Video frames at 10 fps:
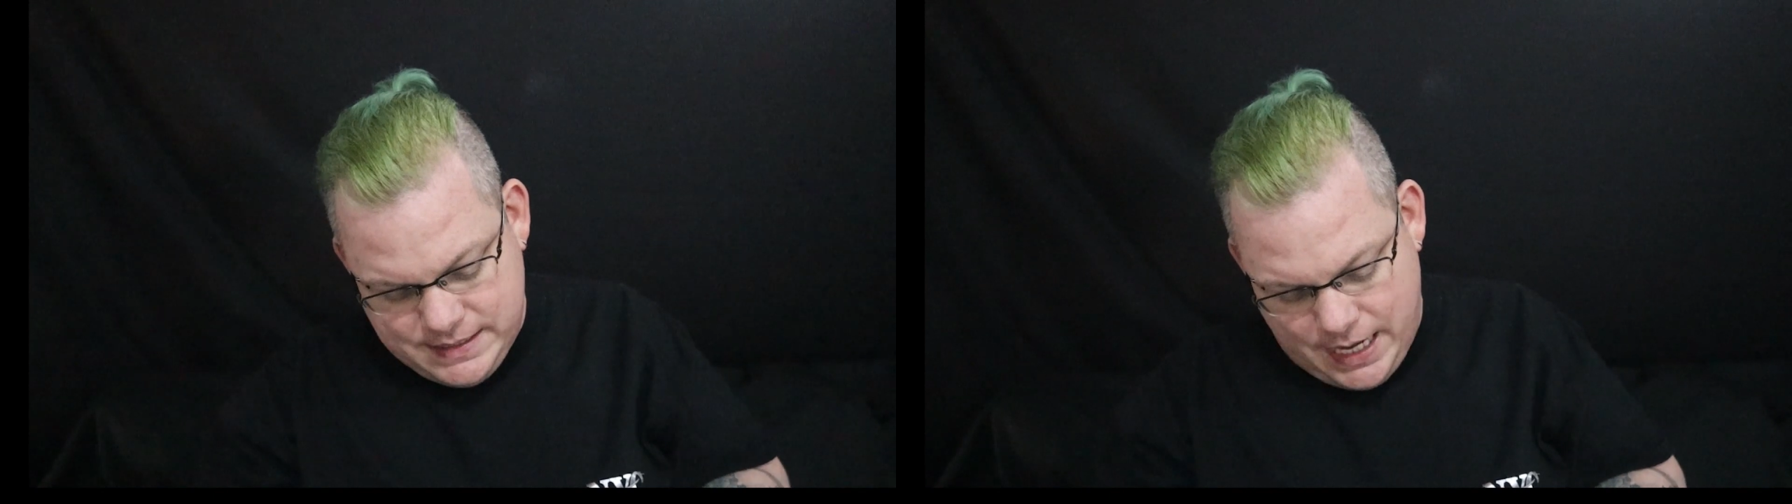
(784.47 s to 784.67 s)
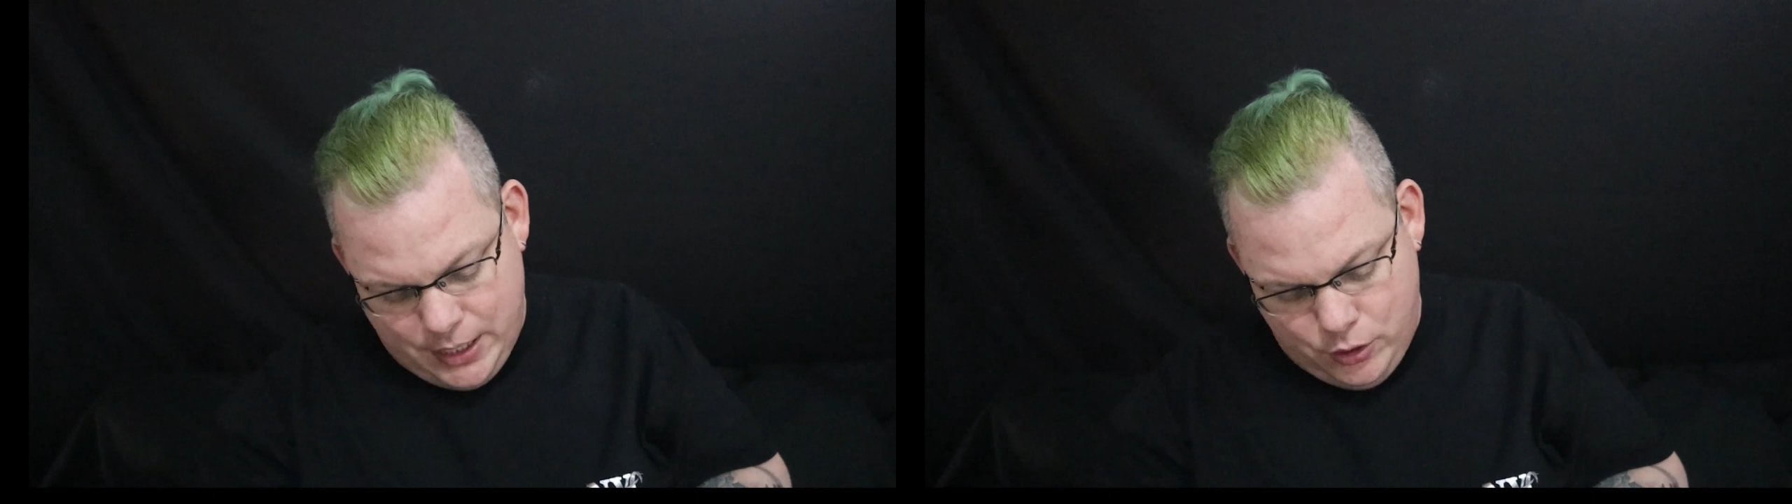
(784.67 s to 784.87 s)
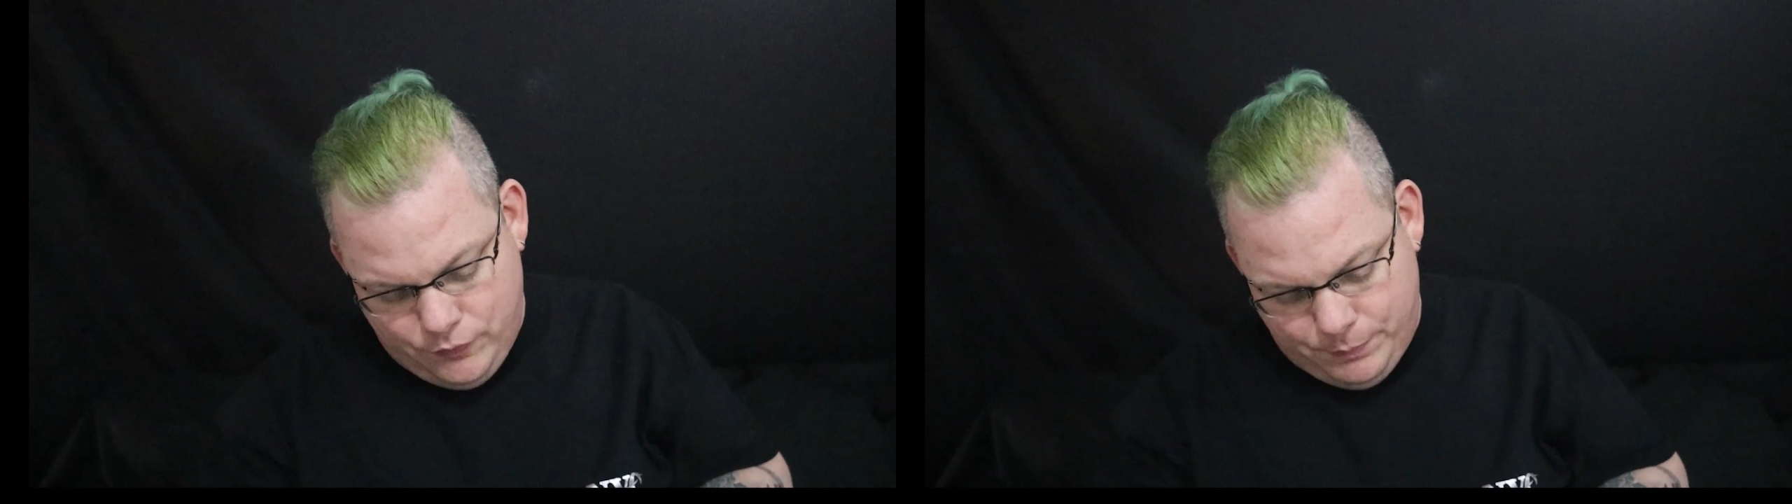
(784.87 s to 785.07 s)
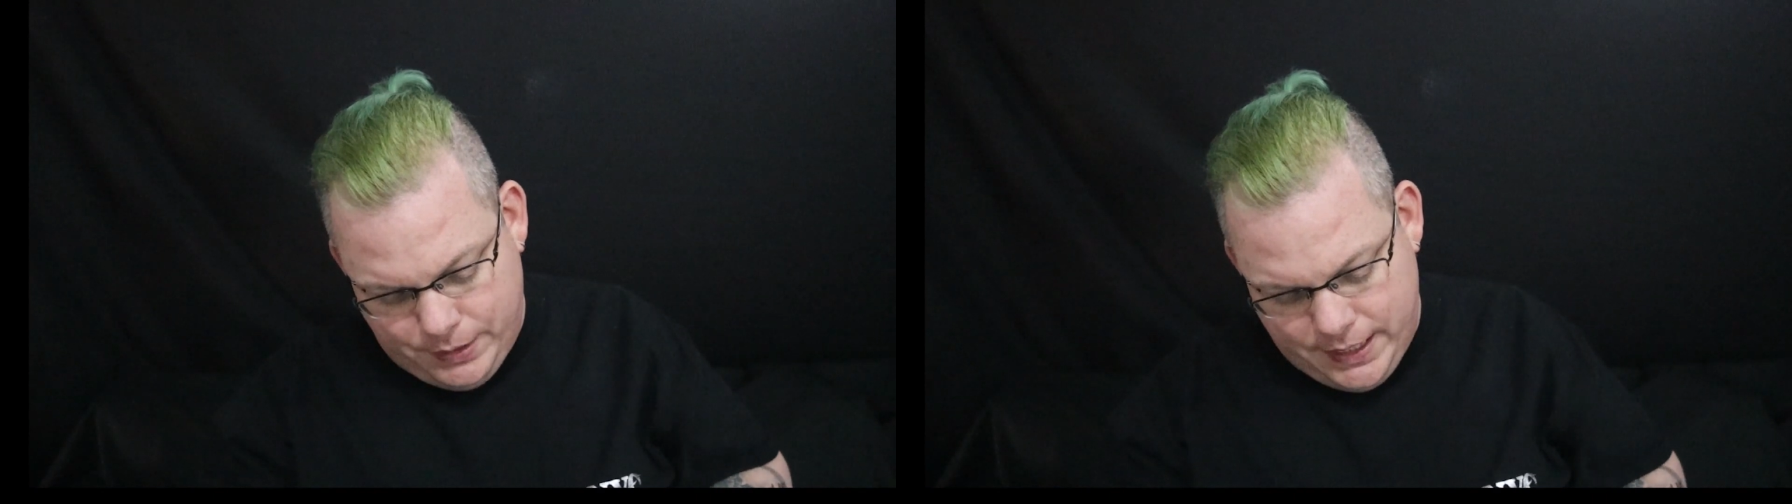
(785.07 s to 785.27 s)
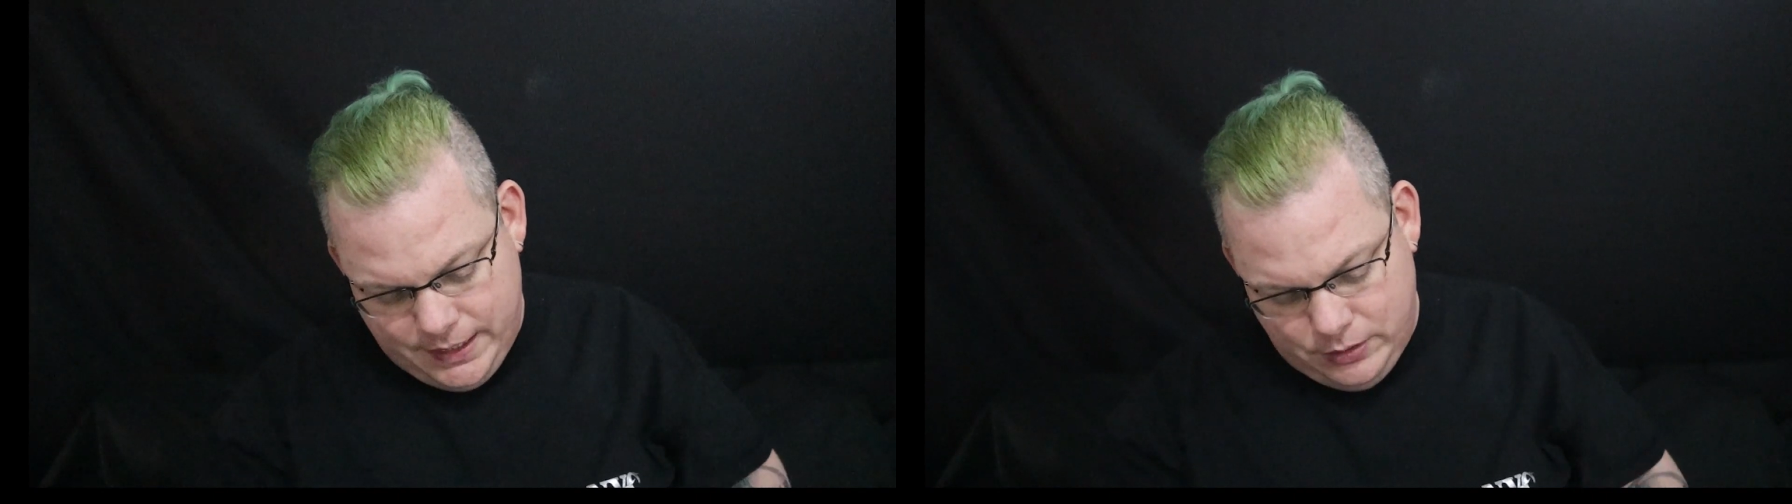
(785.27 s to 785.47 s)
not over
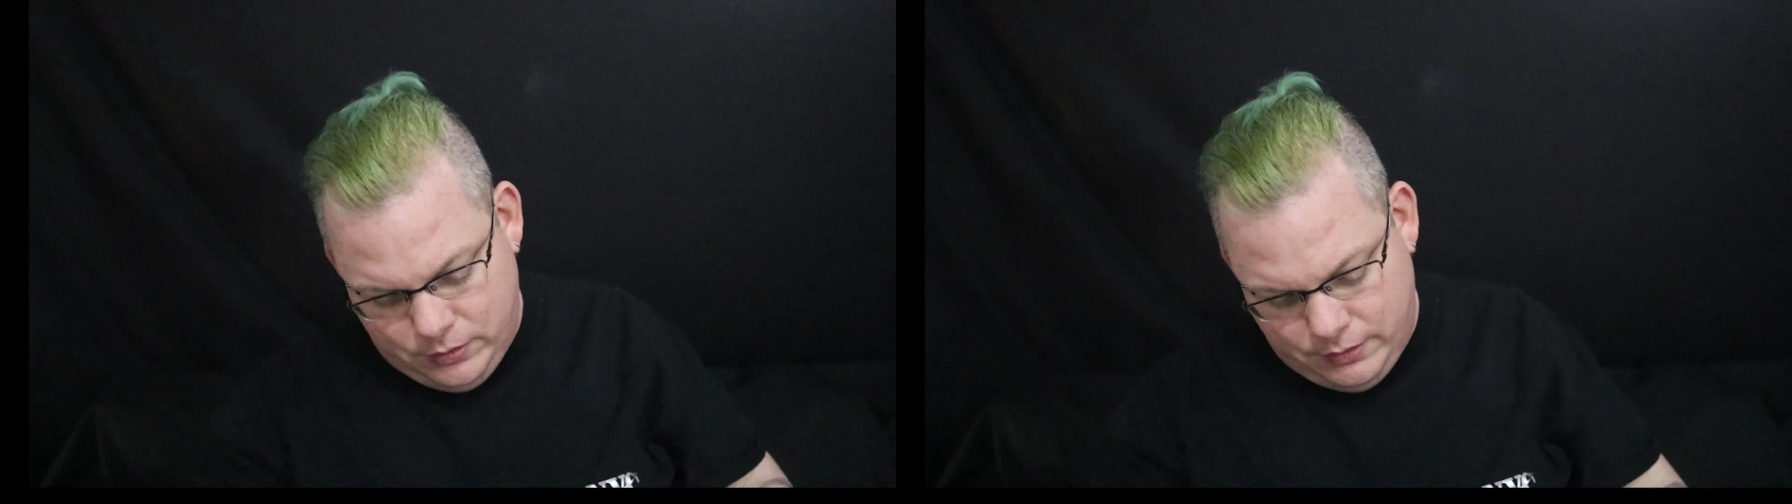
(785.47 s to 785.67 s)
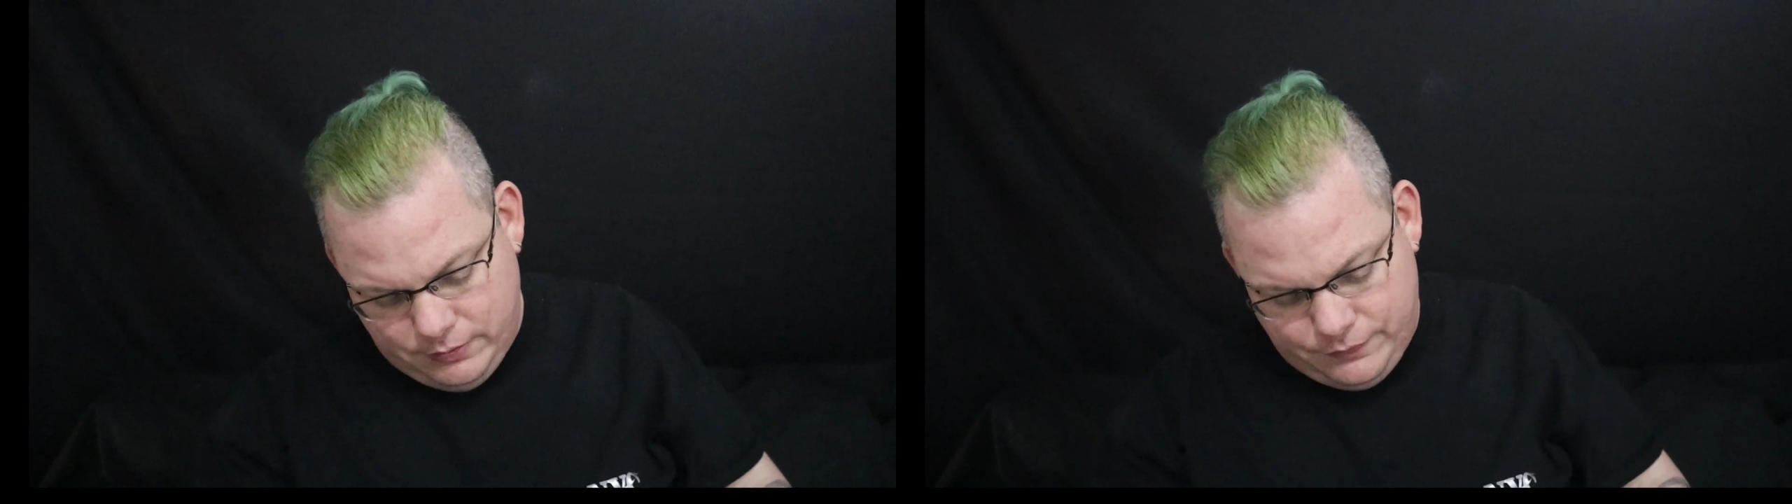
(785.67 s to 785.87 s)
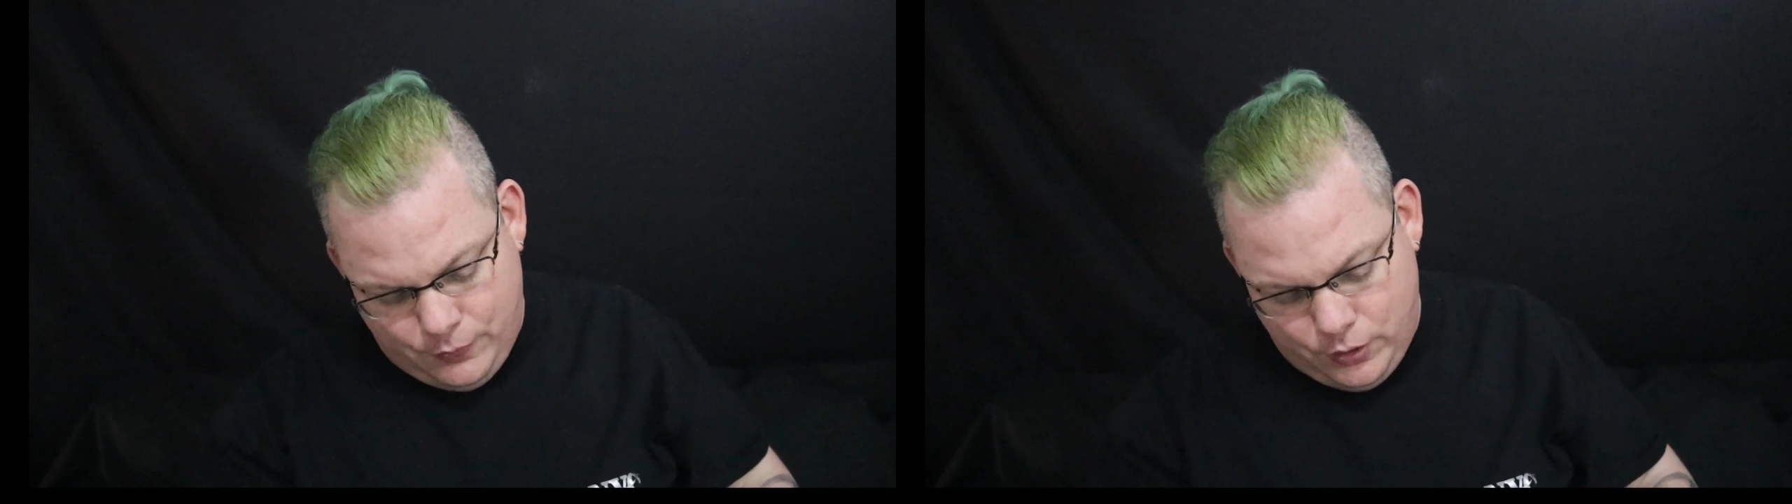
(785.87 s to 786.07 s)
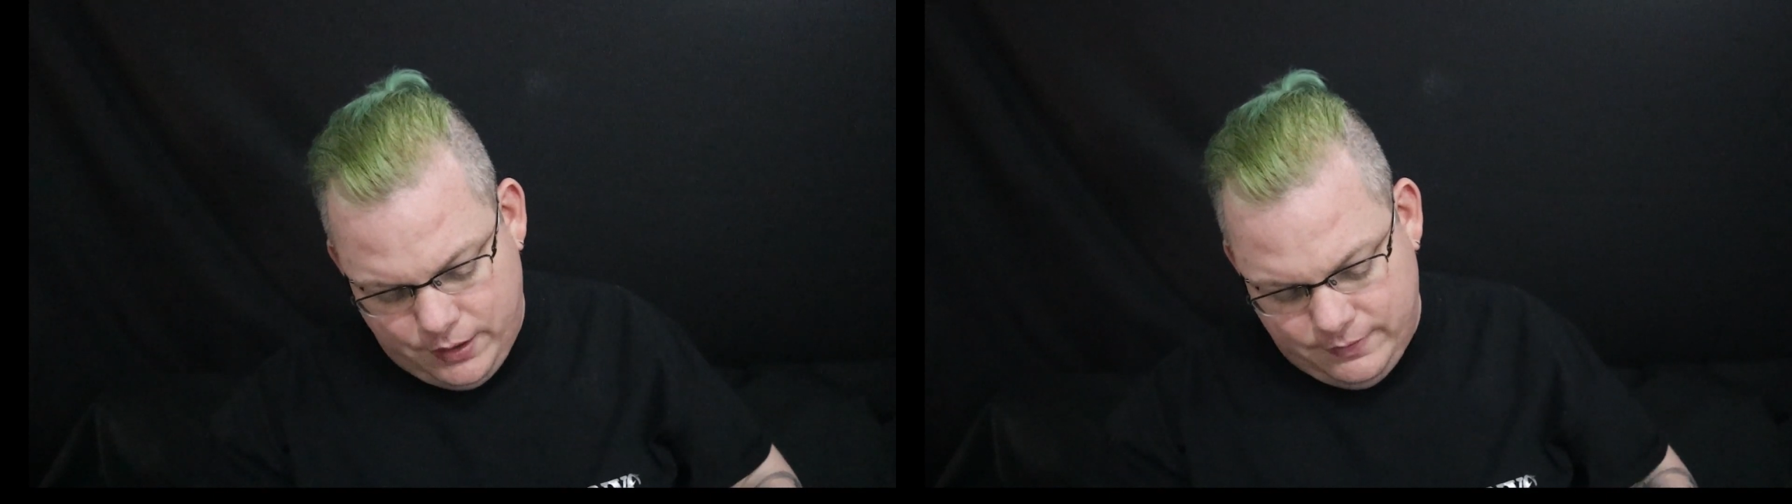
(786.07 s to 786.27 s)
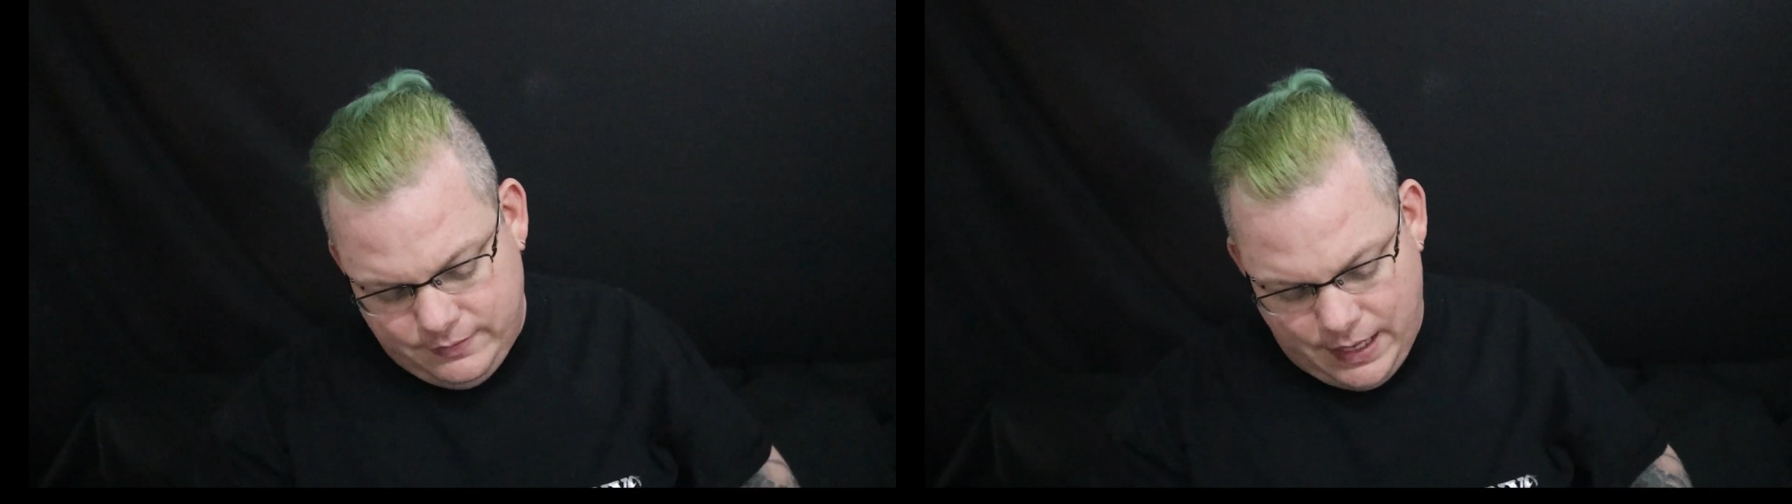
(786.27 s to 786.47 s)
branded as
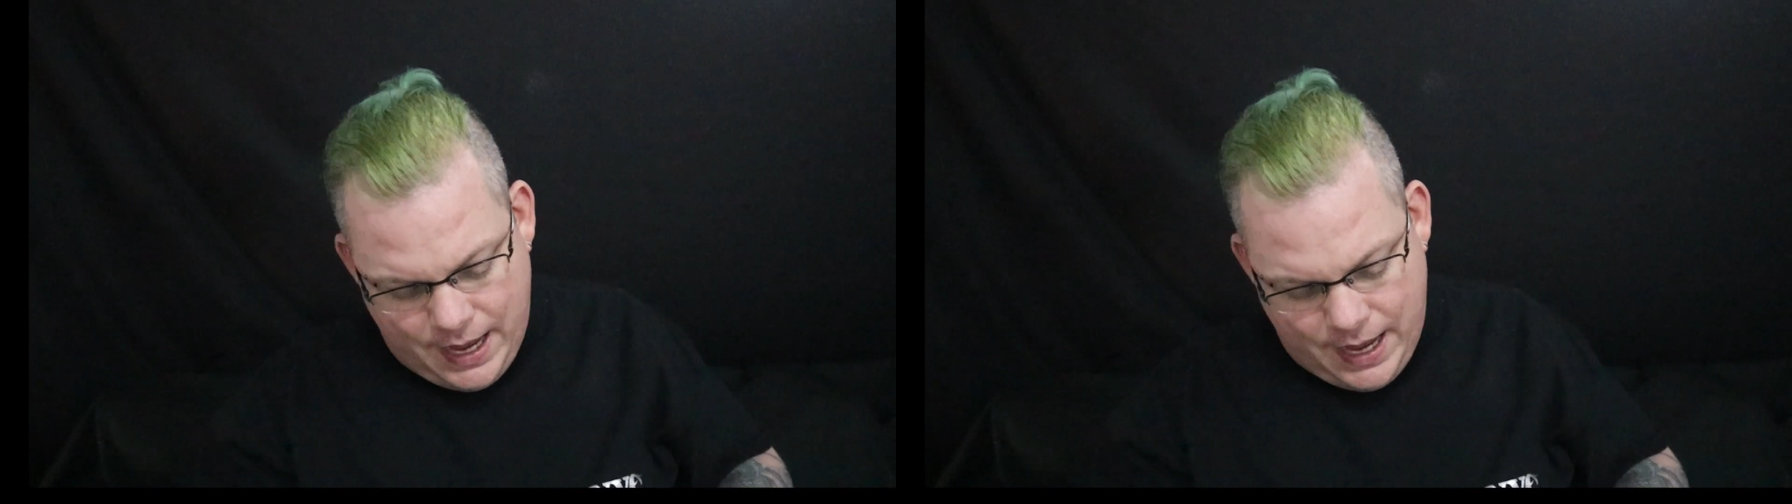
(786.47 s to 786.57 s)
far as